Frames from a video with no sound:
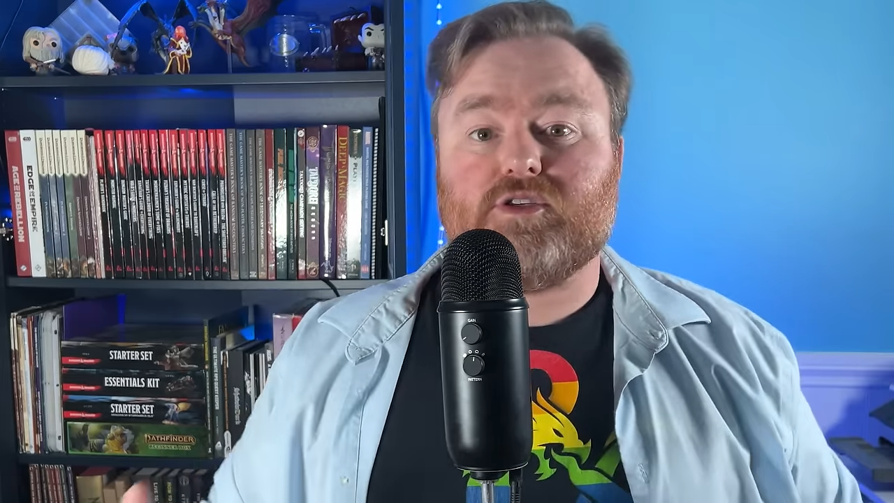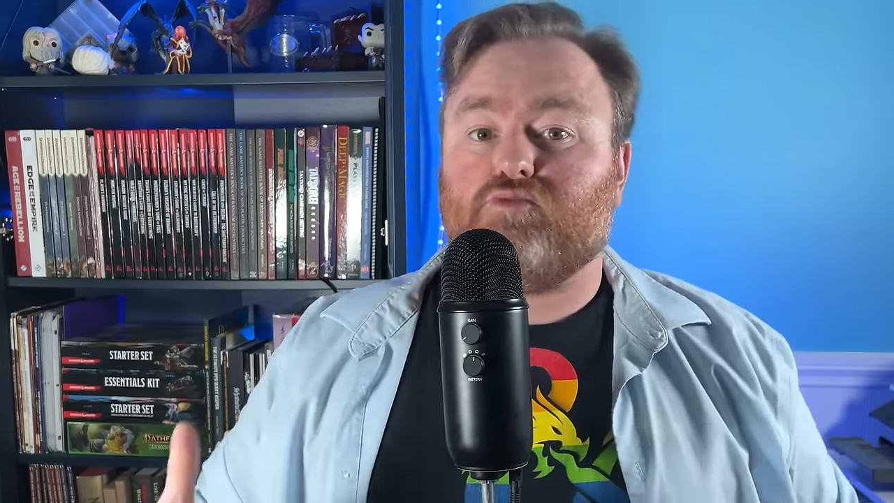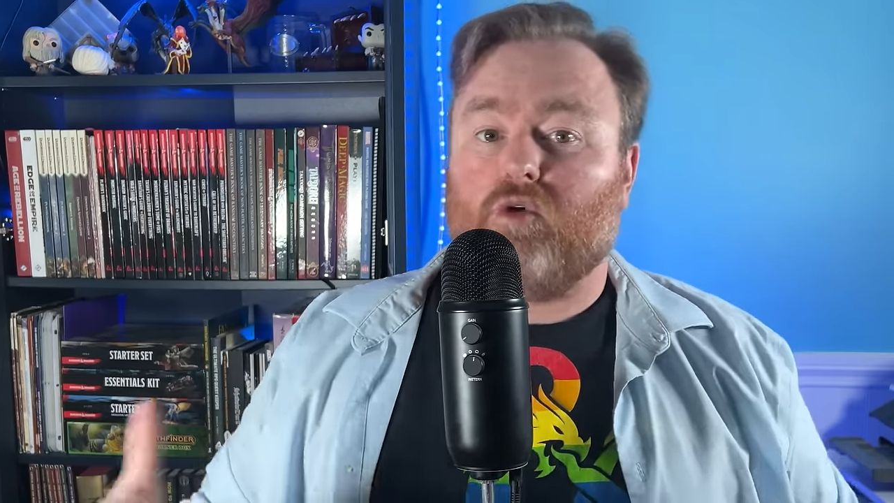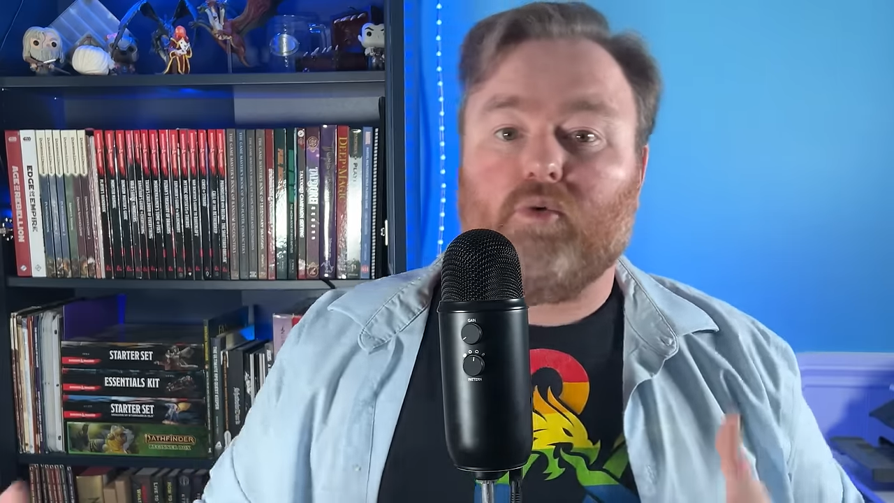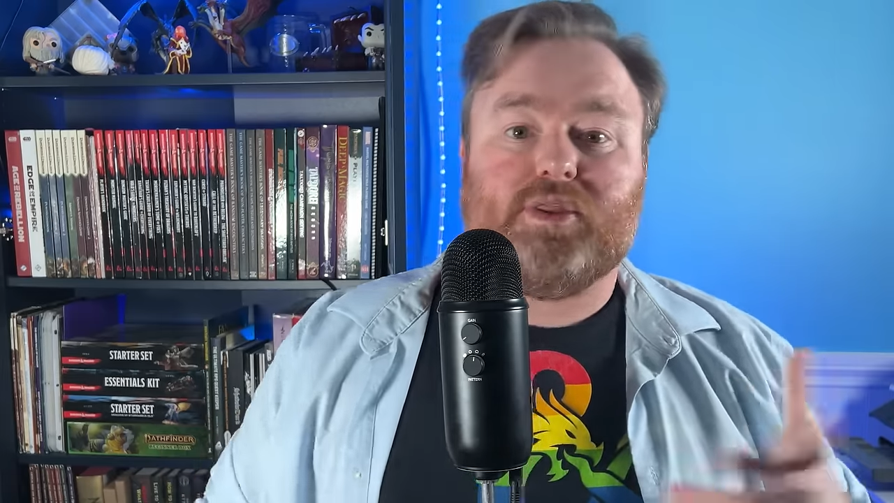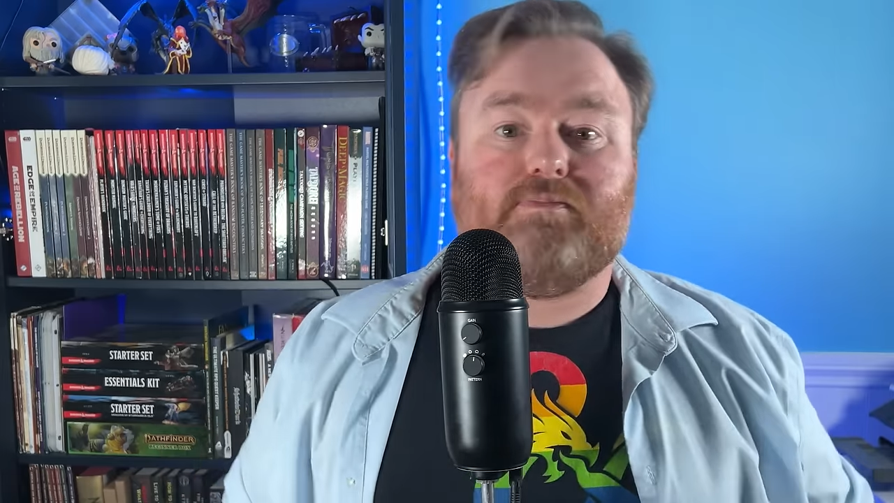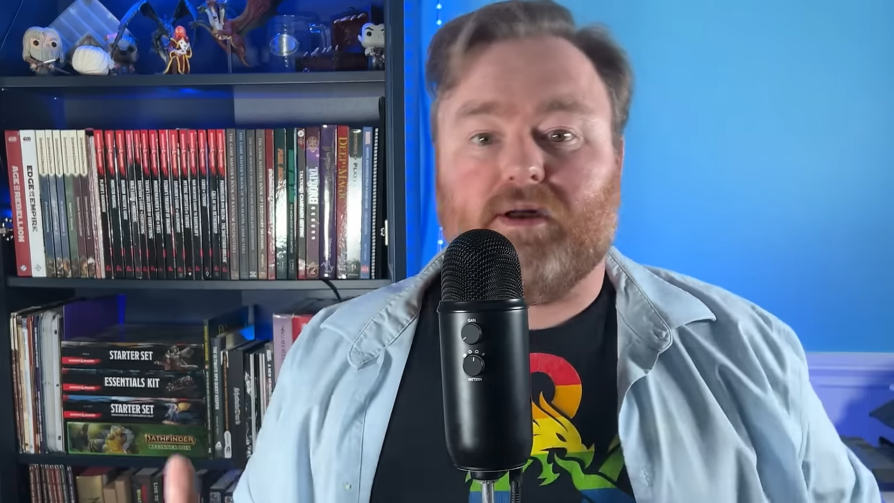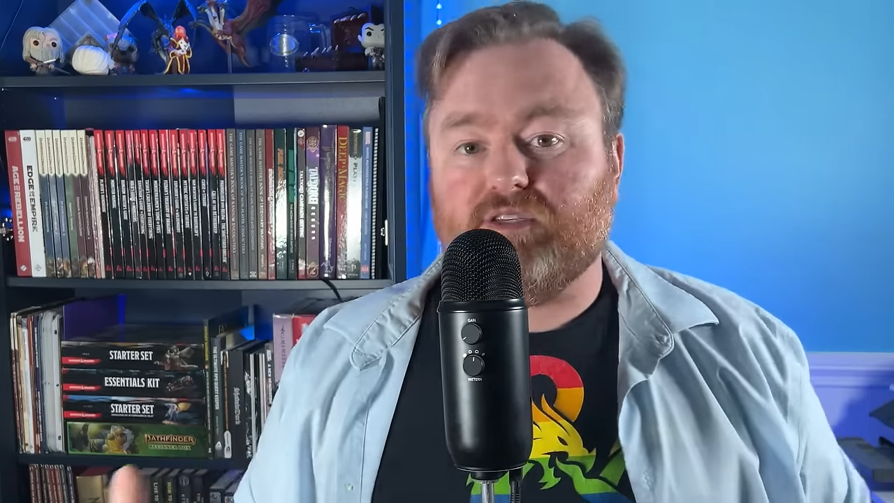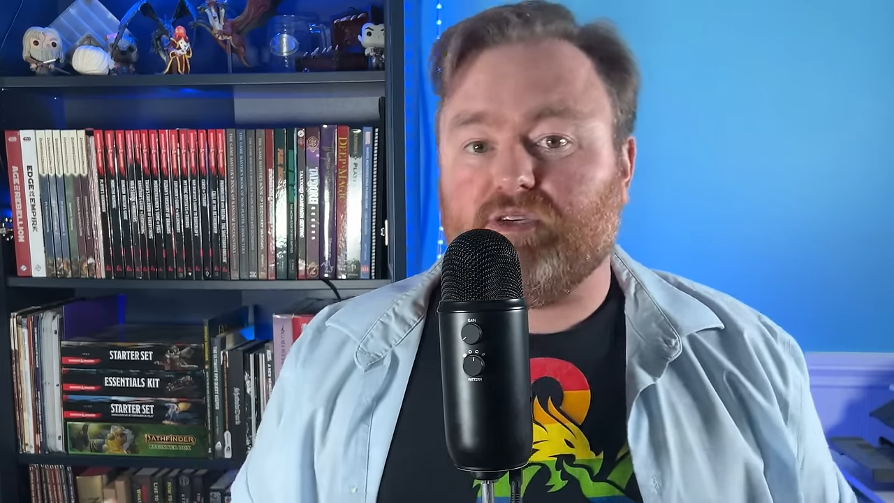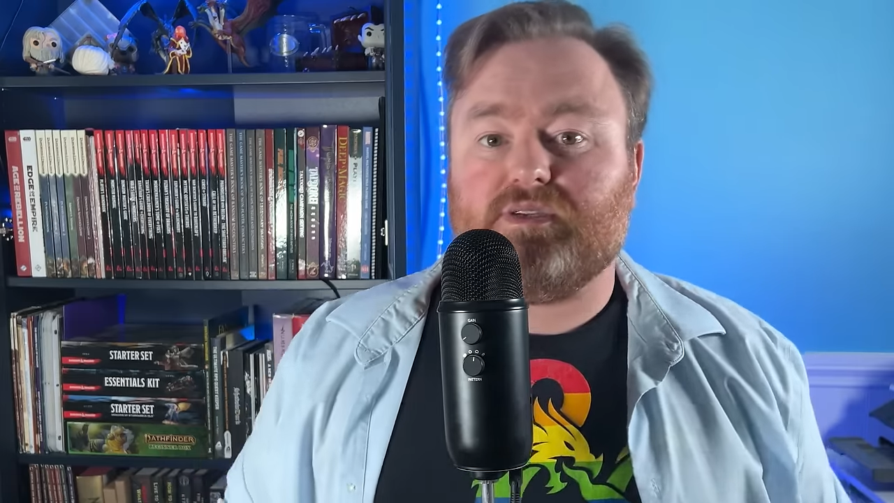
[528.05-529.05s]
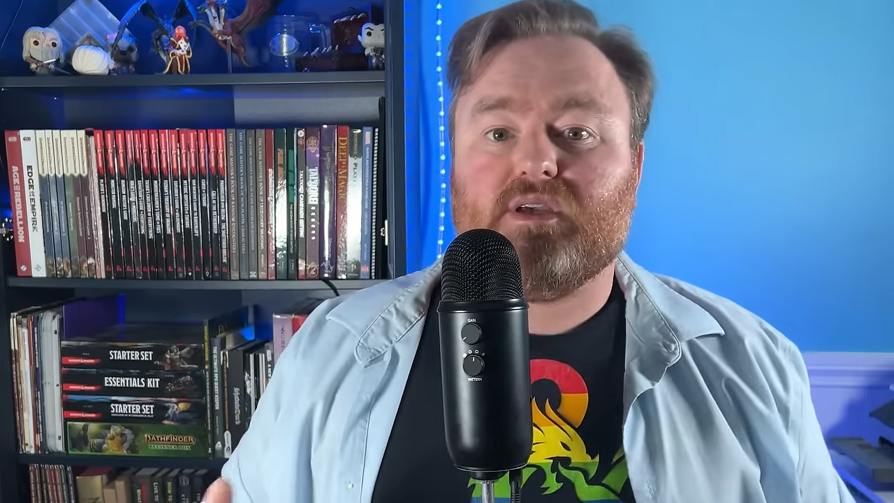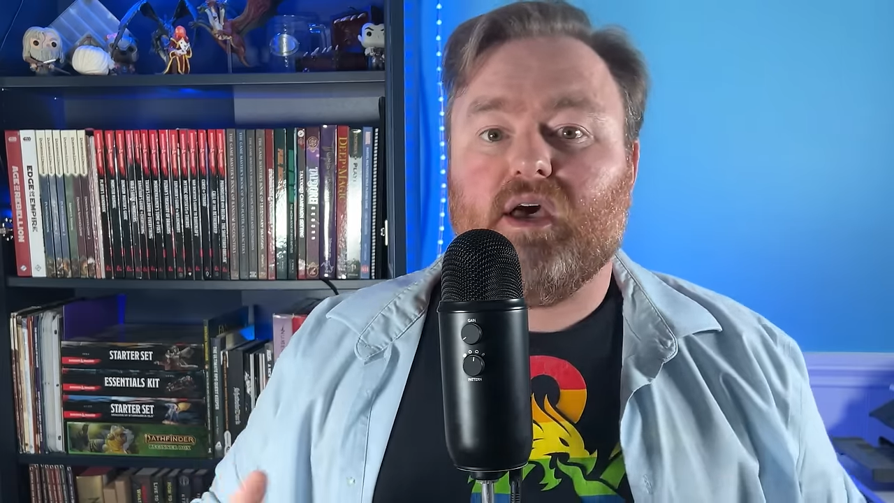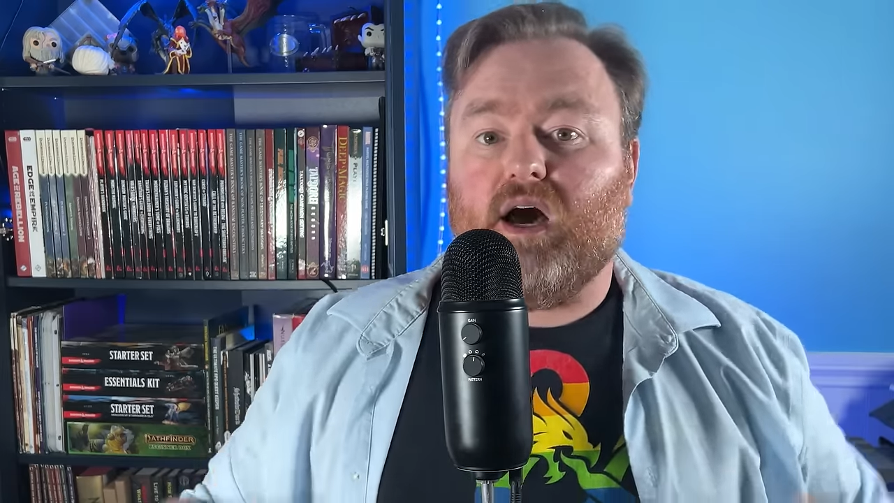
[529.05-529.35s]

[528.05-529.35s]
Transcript: to roll with the punches,